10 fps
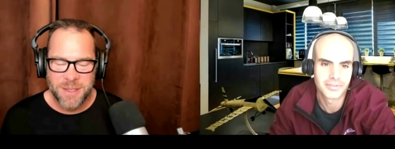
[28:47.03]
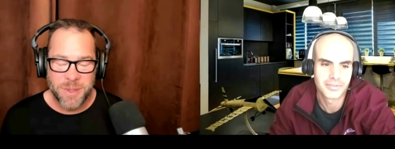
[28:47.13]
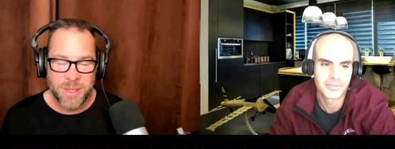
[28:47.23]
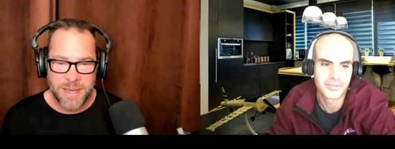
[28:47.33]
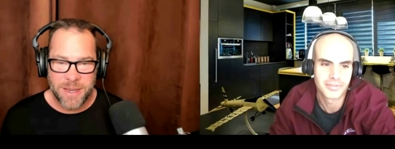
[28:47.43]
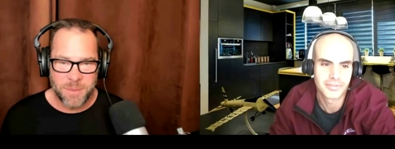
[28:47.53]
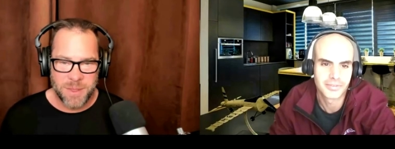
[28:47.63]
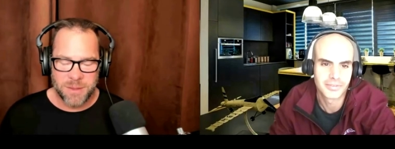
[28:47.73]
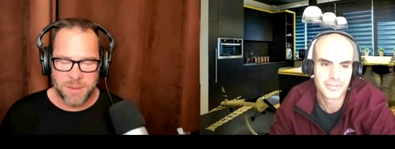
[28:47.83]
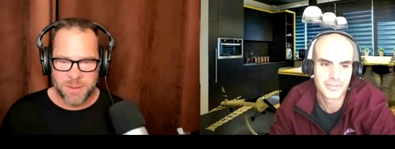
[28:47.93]
Speaker 1: Well, yeah, I
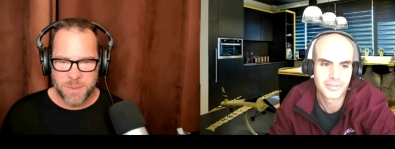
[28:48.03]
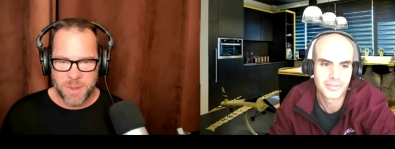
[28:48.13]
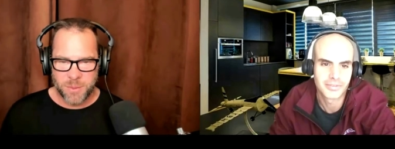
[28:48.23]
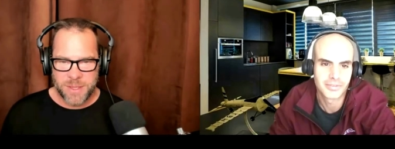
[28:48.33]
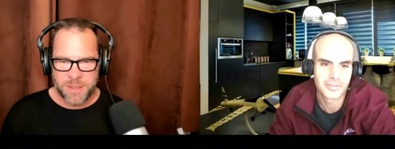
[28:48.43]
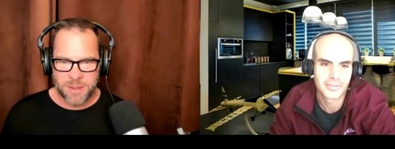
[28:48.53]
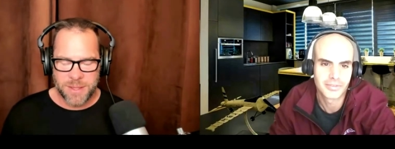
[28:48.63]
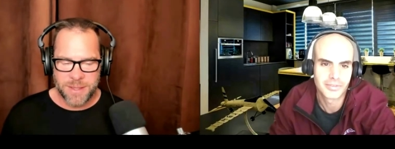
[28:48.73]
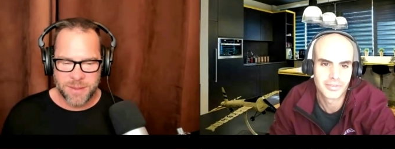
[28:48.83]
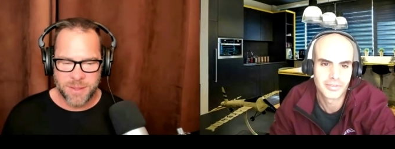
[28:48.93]
mean, some of the recent
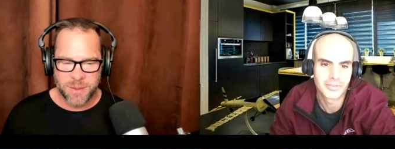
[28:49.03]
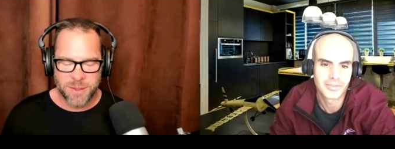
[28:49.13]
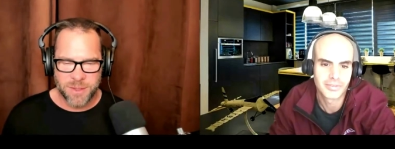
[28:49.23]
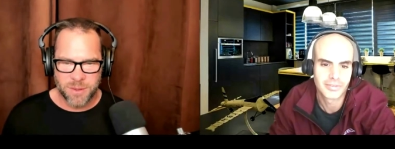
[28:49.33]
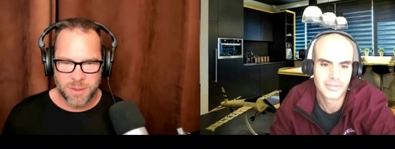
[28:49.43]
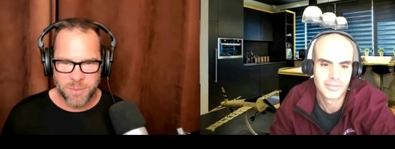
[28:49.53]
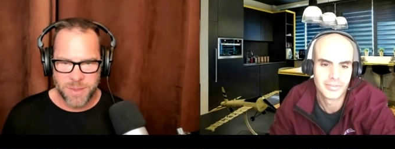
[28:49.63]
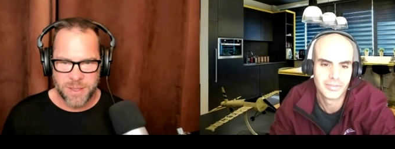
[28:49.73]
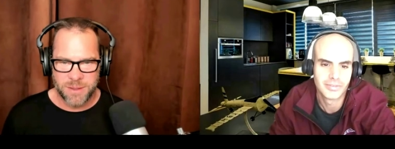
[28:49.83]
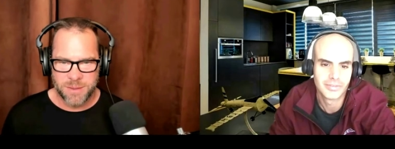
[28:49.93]
things. So the solar
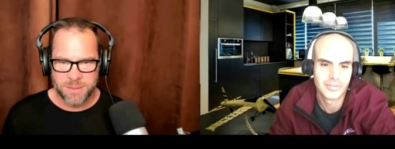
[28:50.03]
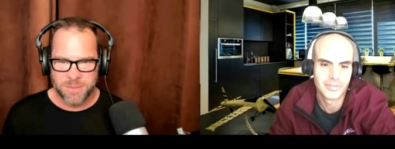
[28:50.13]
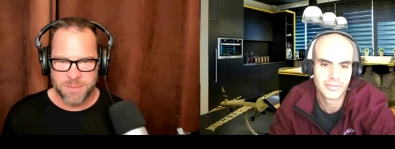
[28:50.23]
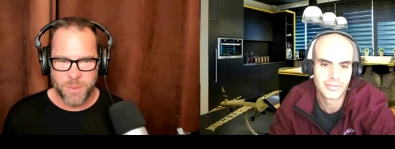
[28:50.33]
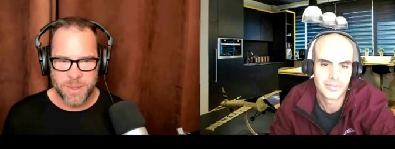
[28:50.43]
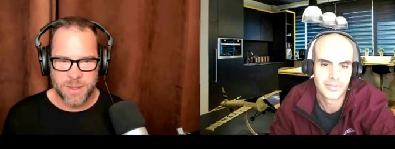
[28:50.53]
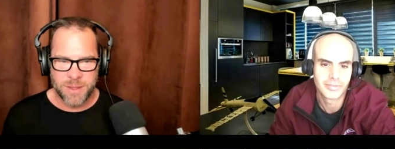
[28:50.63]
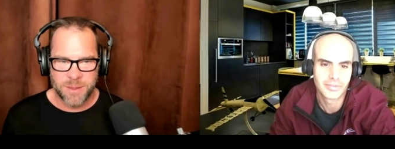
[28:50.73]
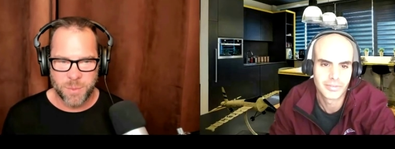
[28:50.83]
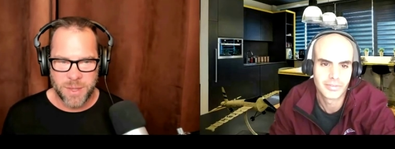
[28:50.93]
winds with
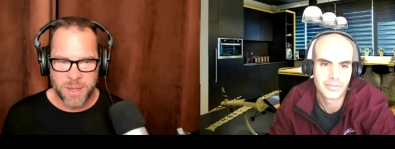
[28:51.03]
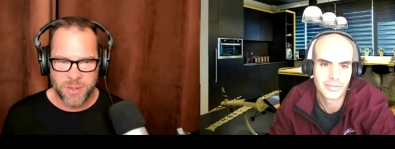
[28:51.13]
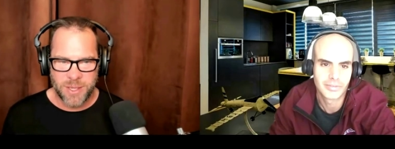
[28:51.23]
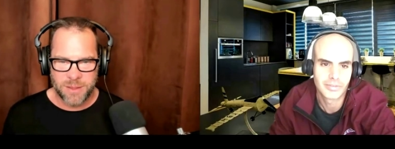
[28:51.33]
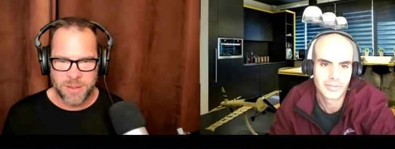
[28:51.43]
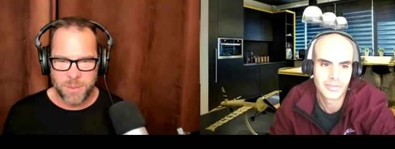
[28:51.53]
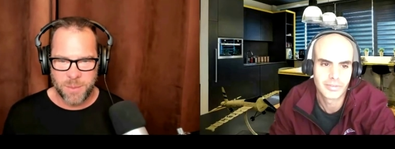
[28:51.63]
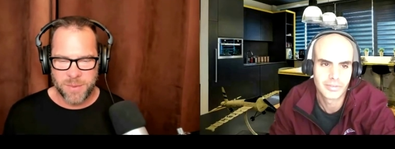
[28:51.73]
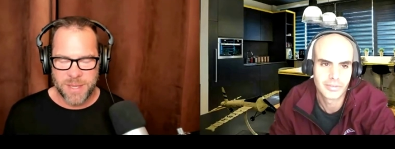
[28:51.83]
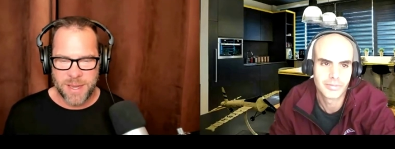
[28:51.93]
a supply chain type
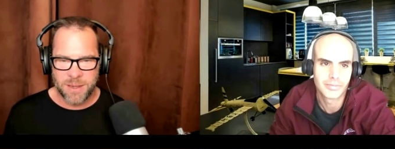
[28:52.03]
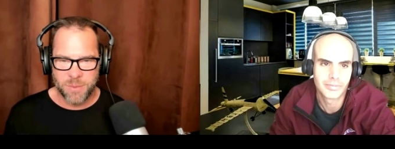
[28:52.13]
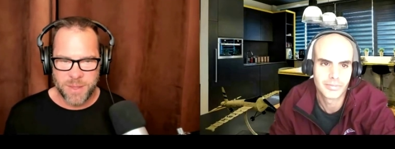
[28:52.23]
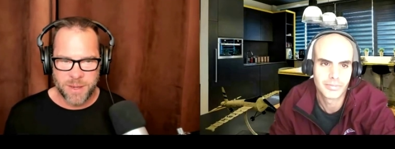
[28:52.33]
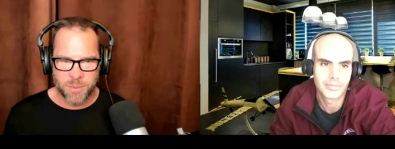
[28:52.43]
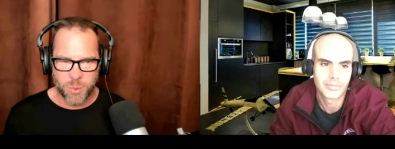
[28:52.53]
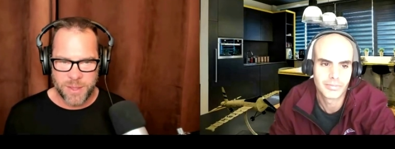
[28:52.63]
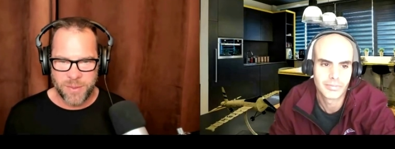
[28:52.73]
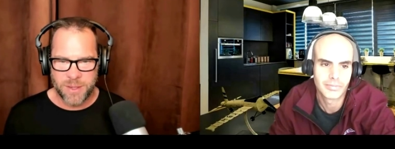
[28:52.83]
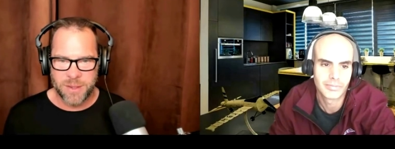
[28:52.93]
of attack, and we got a
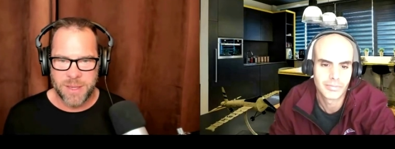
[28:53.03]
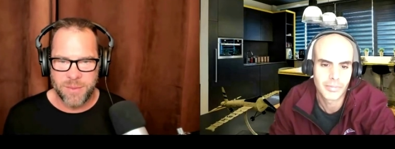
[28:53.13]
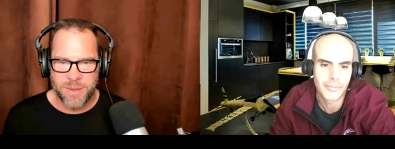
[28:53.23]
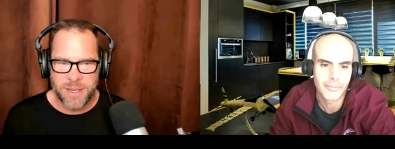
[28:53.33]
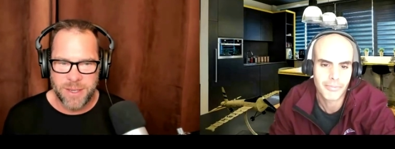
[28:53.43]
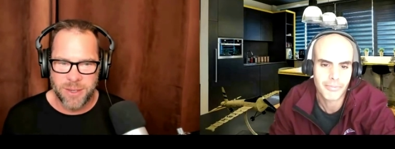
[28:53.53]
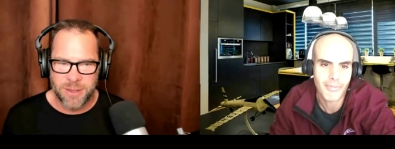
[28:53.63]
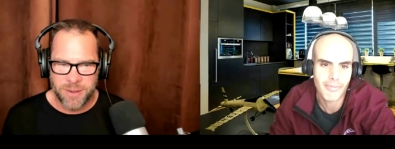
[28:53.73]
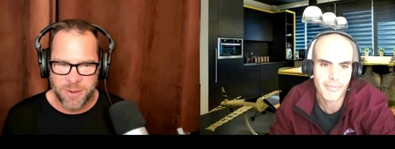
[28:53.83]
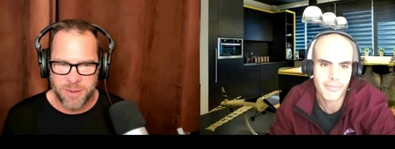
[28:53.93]
briefing on that very
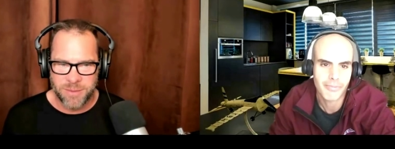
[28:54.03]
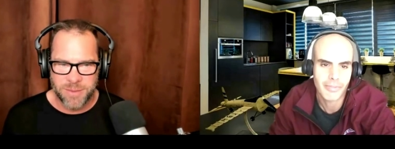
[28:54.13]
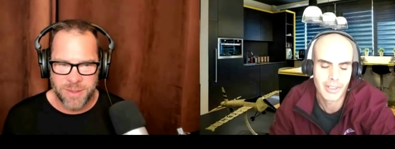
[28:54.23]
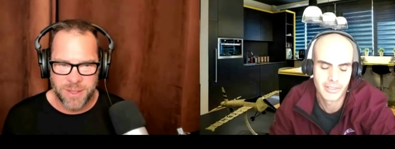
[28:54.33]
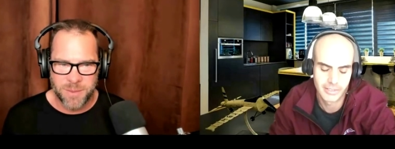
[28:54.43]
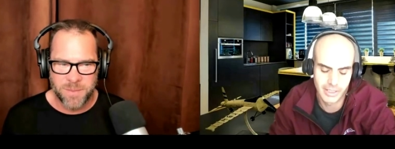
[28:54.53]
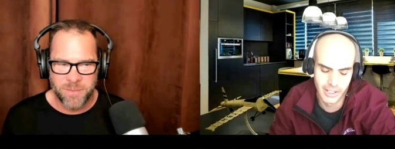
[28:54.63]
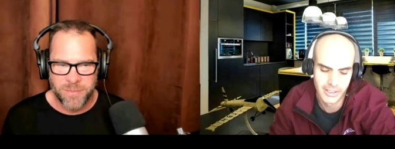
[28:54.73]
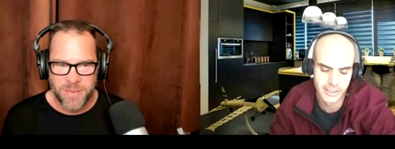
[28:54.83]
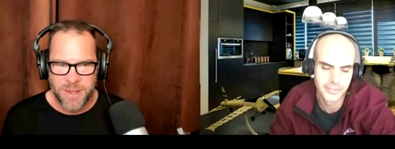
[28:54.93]
early on. Um,
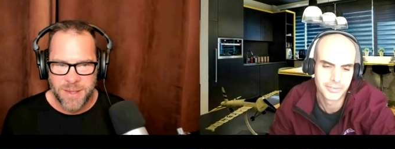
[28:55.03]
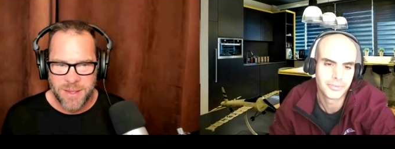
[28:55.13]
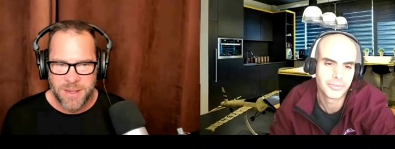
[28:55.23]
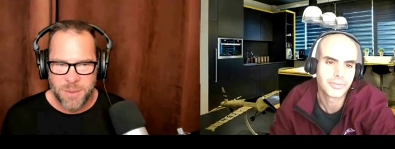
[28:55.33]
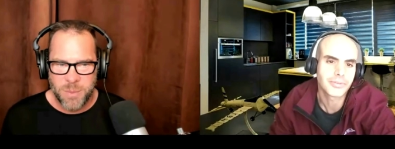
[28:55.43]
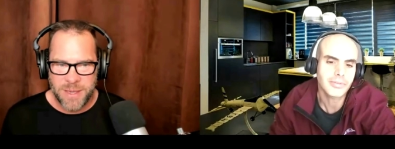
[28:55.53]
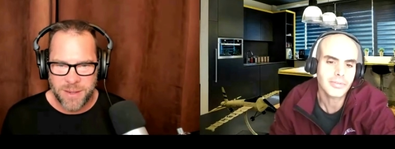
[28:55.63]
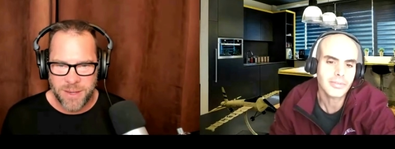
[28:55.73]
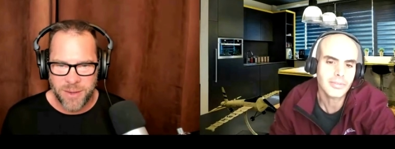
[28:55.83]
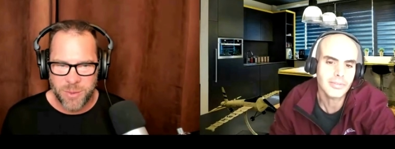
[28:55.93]
being
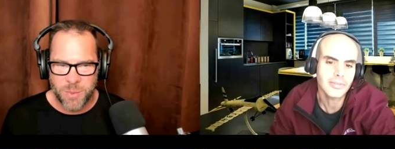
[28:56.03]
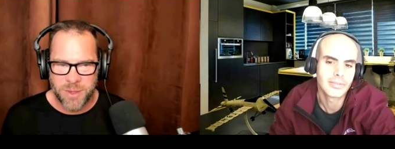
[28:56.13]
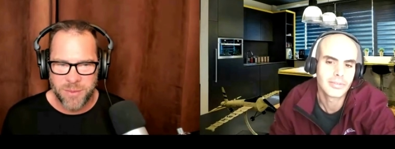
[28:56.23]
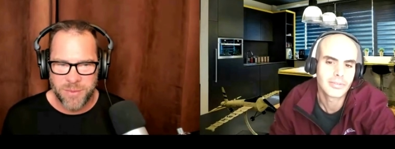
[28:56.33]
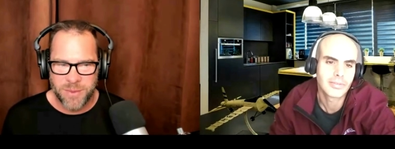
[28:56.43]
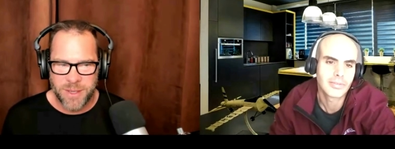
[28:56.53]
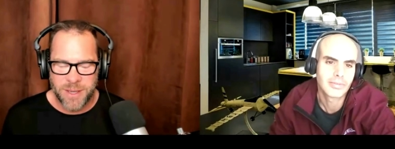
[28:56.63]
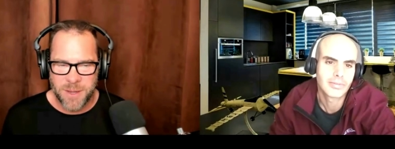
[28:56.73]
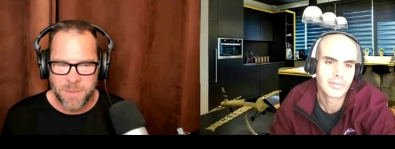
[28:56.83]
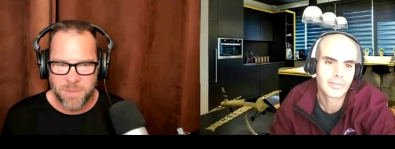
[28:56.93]
a customer of
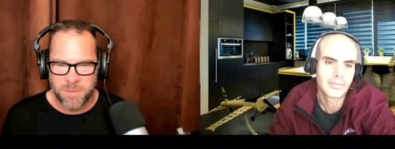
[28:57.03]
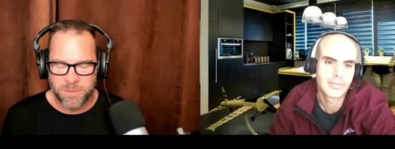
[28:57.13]
um,